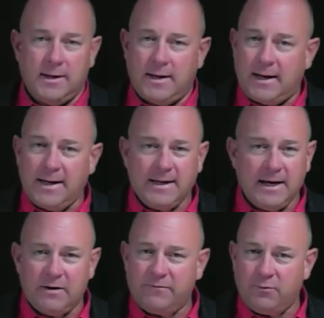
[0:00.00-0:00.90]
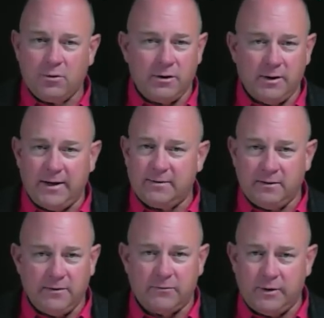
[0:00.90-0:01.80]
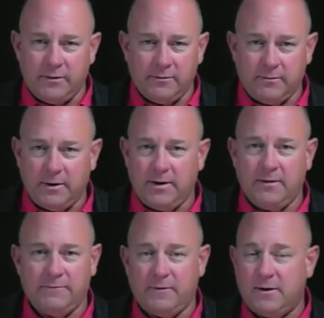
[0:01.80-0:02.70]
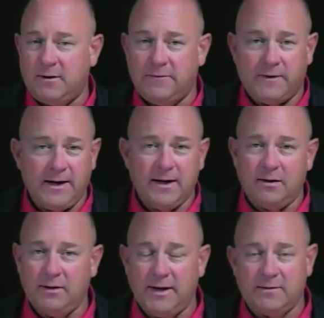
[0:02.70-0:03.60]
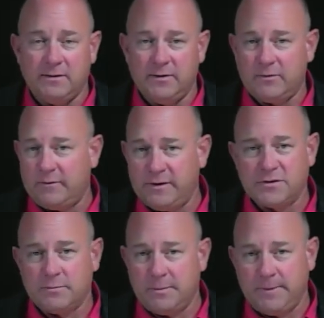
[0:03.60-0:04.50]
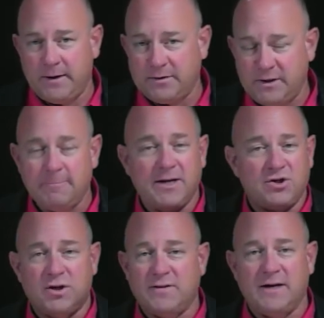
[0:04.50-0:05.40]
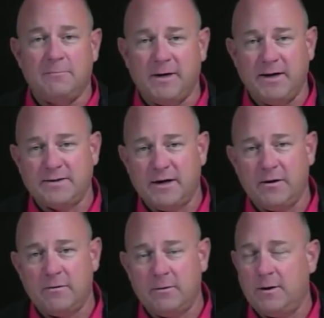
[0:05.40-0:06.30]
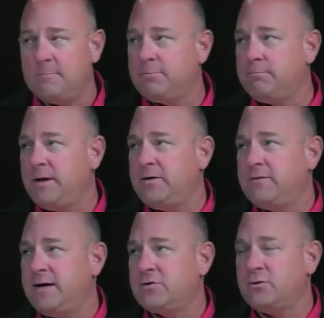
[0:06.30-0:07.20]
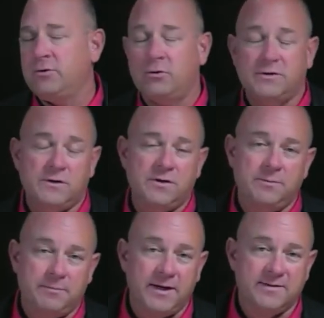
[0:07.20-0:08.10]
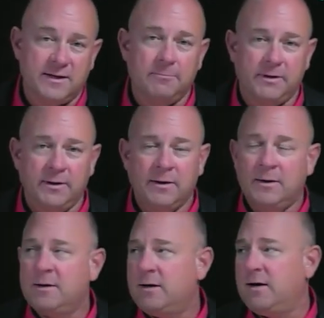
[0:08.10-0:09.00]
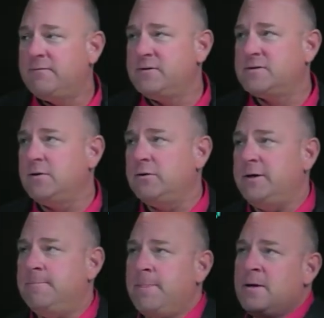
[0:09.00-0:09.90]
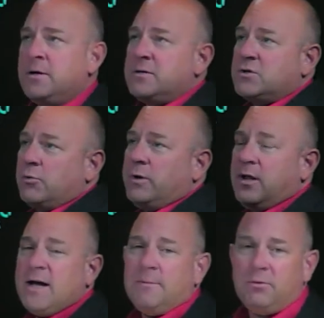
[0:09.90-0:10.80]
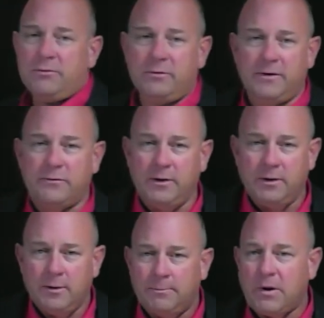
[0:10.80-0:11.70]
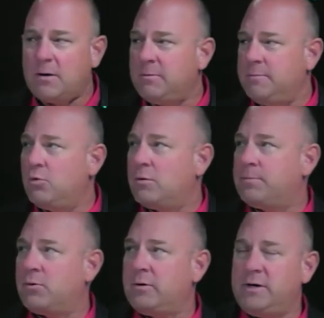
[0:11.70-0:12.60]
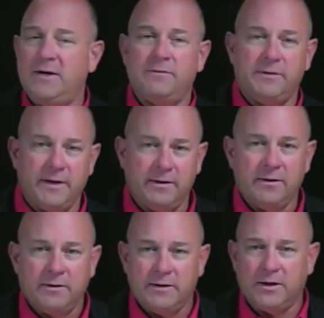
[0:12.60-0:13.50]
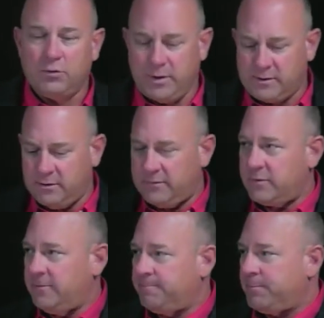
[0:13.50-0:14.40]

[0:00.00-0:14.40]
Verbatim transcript: I can't afford a late delivery. Right? If, uh, if I get a late delivery of instrument panels, it might shut down my entire uh, manufacturing or, excuse me, my assembly facility. So reliable delivery, probably more important even than, than quick delivery.